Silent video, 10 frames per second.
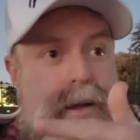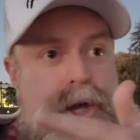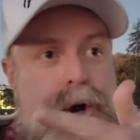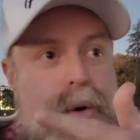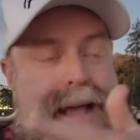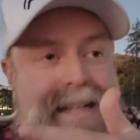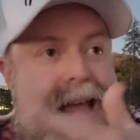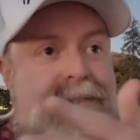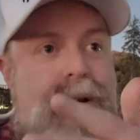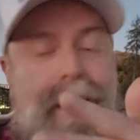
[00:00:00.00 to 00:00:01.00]
you know,
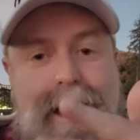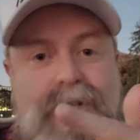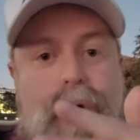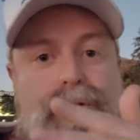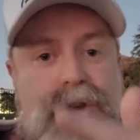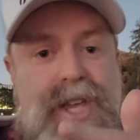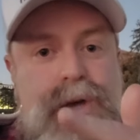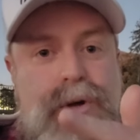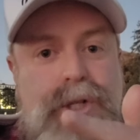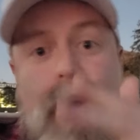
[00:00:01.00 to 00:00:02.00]
gets everybody else on their
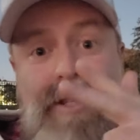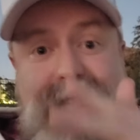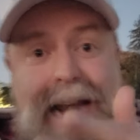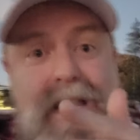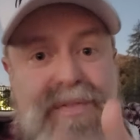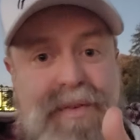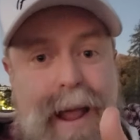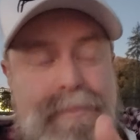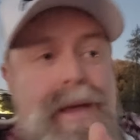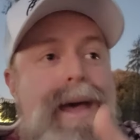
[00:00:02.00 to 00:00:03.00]
heels while setting the
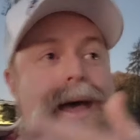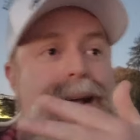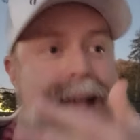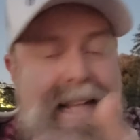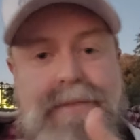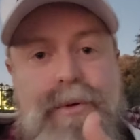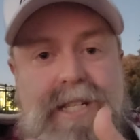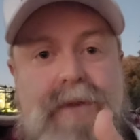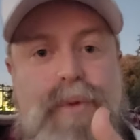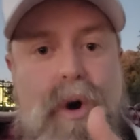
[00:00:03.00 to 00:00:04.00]
frame, gets
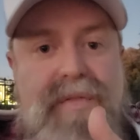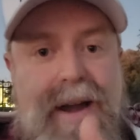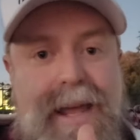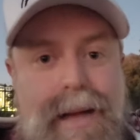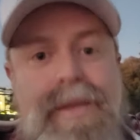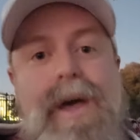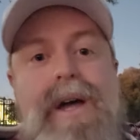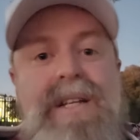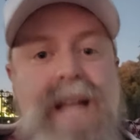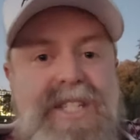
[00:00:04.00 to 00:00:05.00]
everyone self qualified to him,
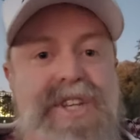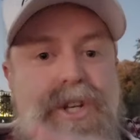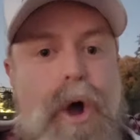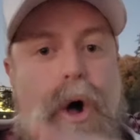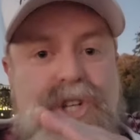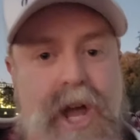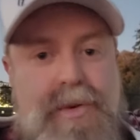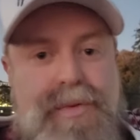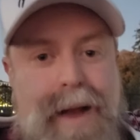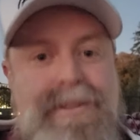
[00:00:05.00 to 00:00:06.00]
doesn't acknowledge
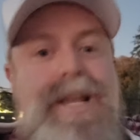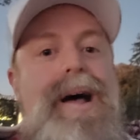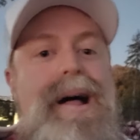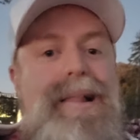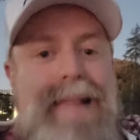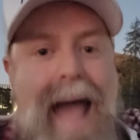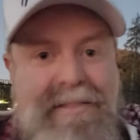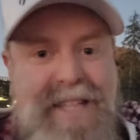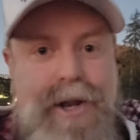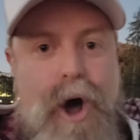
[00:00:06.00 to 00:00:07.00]
other frames,
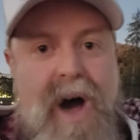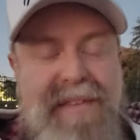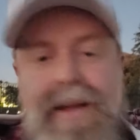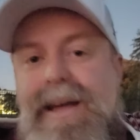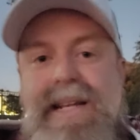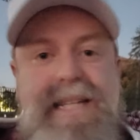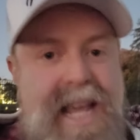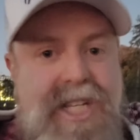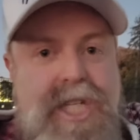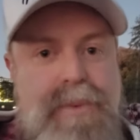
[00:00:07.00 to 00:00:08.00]
laughs it off,
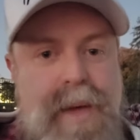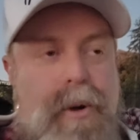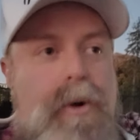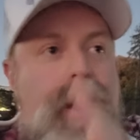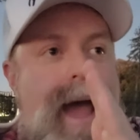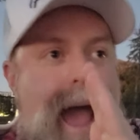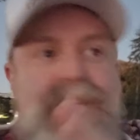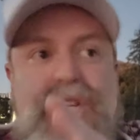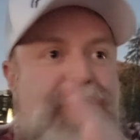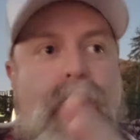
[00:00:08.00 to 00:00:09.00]
teases people,
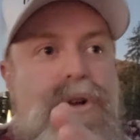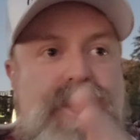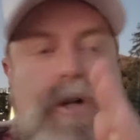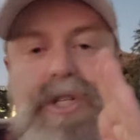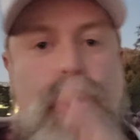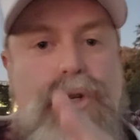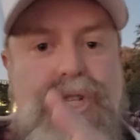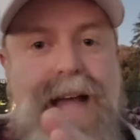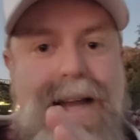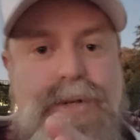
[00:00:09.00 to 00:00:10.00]
and just focuses on
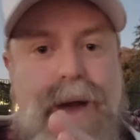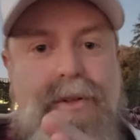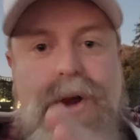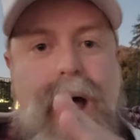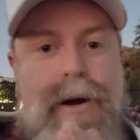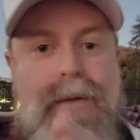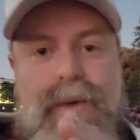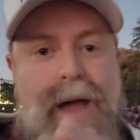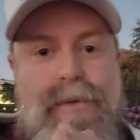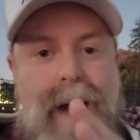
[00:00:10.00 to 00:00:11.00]
social status rather than, higher,
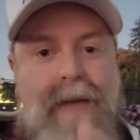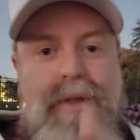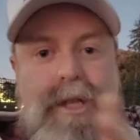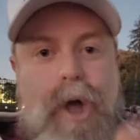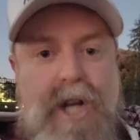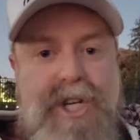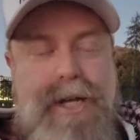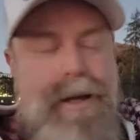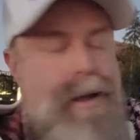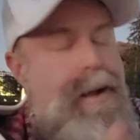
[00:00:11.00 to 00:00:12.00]
rather than
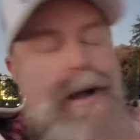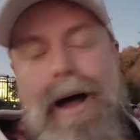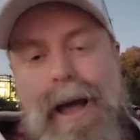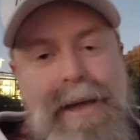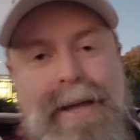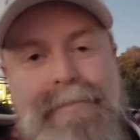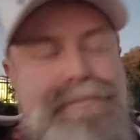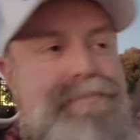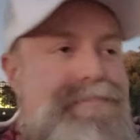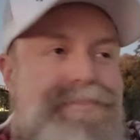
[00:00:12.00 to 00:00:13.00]
logic. I mean,
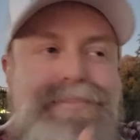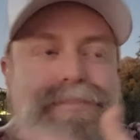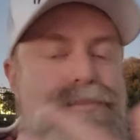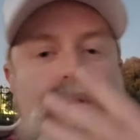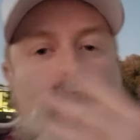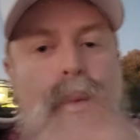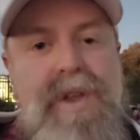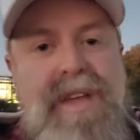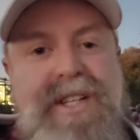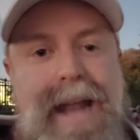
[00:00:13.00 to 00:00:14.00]

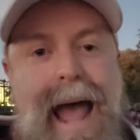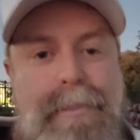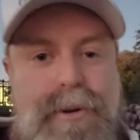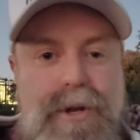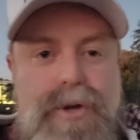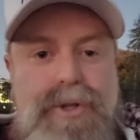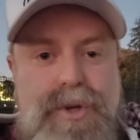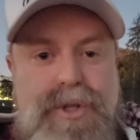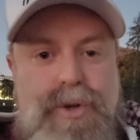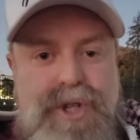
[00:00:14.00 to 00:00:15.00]
what do you think is going to happen when you use
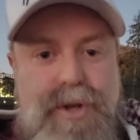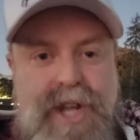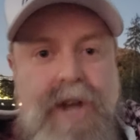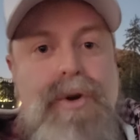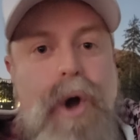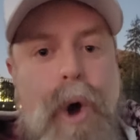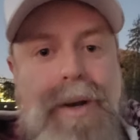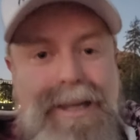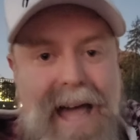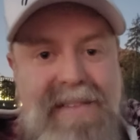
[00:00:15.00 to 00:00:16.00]
those social skills in your
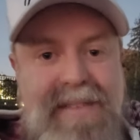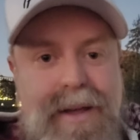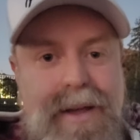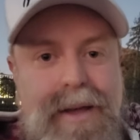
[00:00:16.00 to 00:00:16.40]
own life?